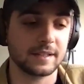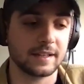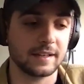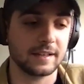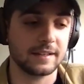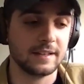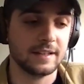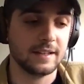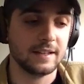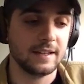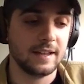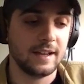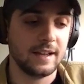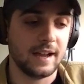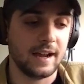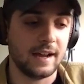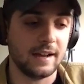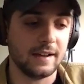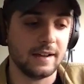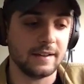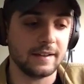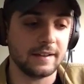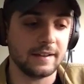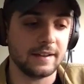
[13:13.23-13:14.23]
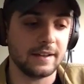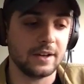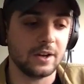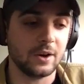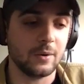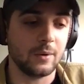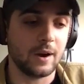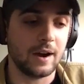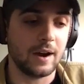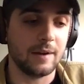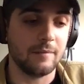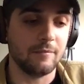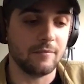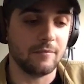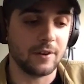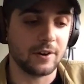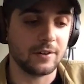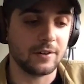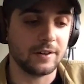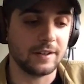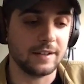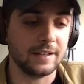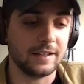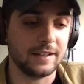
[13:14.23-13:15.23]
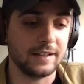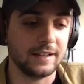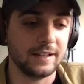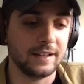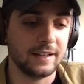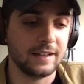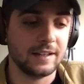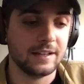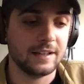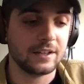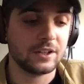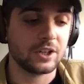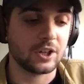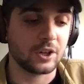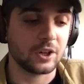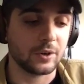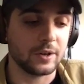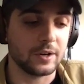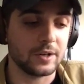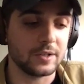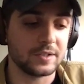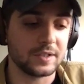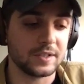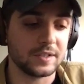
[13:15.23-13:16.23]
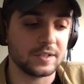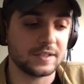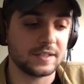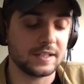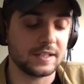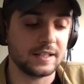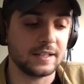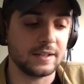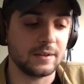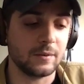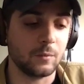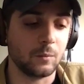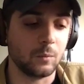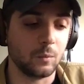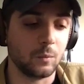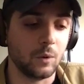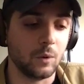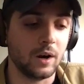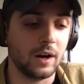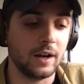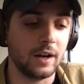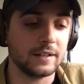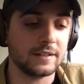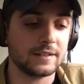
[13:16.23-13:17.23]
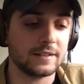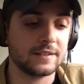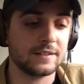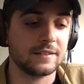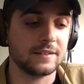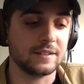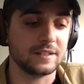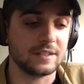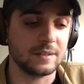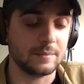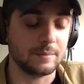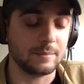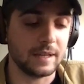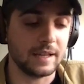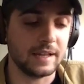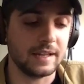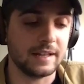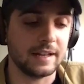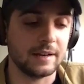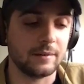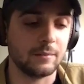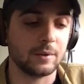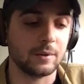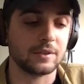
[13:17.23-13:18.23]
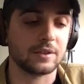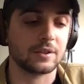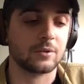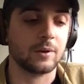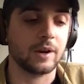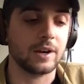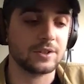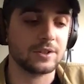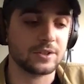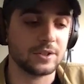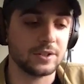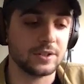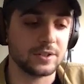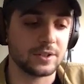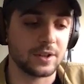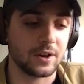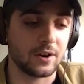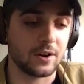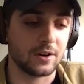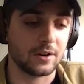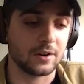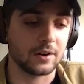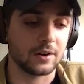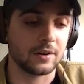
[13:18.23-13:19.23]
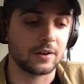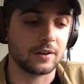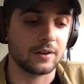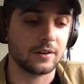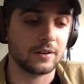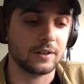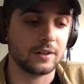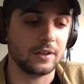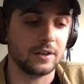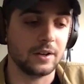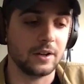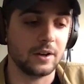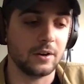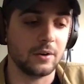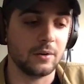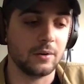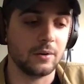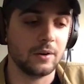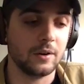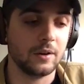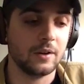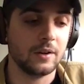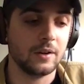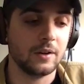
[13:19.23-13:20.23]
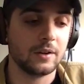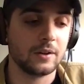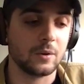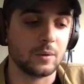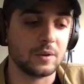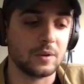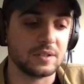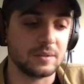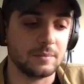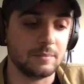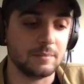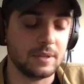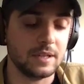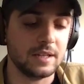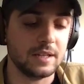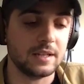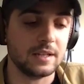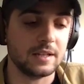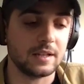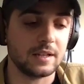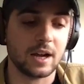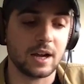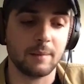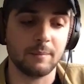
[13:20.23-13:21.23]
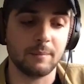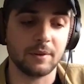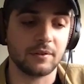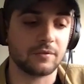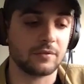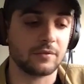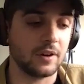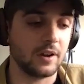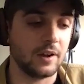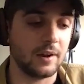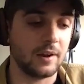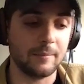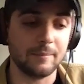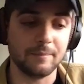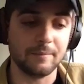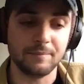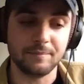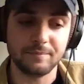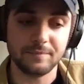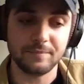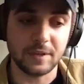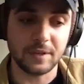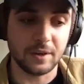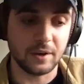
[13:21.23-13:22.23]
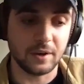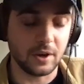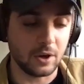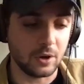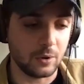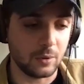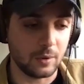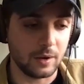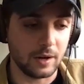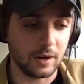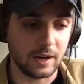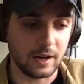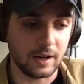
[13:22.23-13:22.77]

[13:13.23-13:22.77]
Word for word: And I'm very curious to see what the debate and what the questions are, you know, going to be coming from, you know,